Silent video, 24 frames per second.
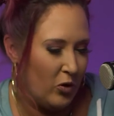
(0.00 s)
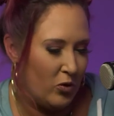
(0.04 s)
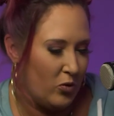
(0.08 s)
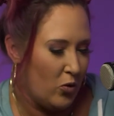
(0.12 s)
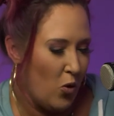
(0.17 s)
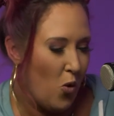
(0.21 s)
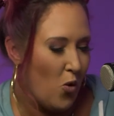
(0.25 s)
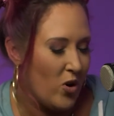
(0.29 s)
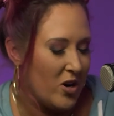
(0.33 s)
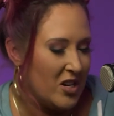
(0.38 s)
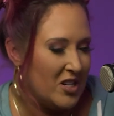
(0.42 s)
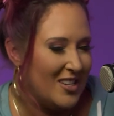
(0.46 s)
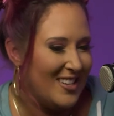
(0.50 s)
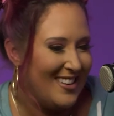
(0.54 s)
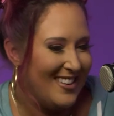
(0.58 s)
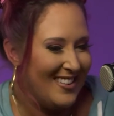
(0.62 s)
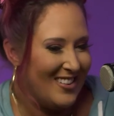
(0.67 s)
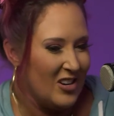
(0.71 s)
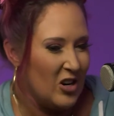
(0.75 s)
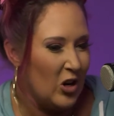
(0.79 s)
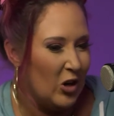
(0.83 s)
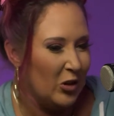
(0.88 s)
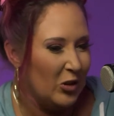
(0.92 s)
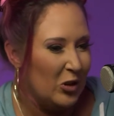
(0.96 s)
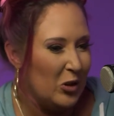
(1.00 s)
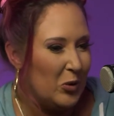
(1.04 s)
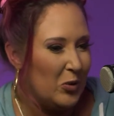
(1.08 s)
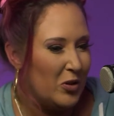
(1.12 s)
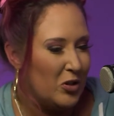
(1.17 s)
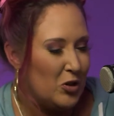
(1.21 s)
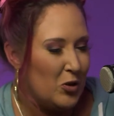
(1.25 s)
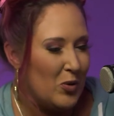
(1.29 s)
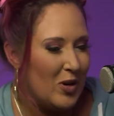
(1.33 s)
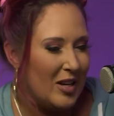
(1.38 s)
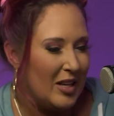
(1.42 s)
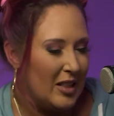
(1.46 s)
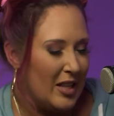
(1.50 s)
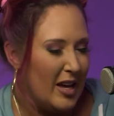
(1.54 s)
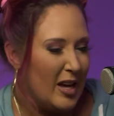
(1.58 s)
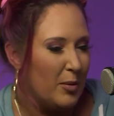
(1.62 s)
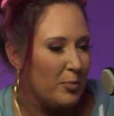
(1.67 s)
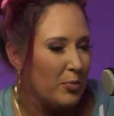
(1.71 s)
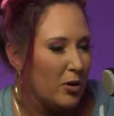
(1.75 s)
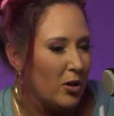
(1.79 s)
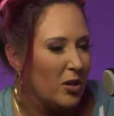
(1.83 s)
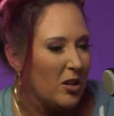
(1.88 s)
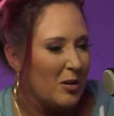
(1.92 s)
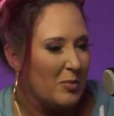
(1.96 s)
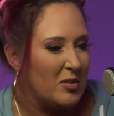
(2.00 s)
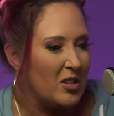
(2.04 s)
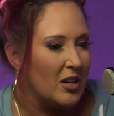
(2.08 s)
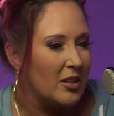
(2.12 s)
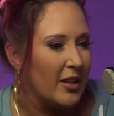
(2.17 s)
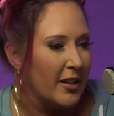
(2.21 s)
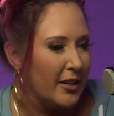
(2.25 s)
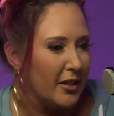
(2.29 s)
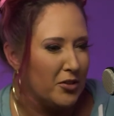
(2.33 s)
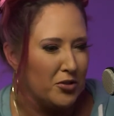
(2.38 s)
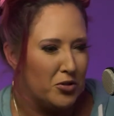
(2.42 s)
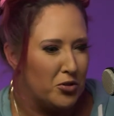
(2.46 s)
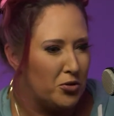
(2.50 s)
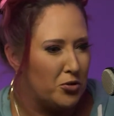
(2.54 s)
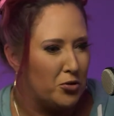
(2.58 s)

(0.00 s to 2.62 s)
quarantine and all you were doing like pull-ups on like a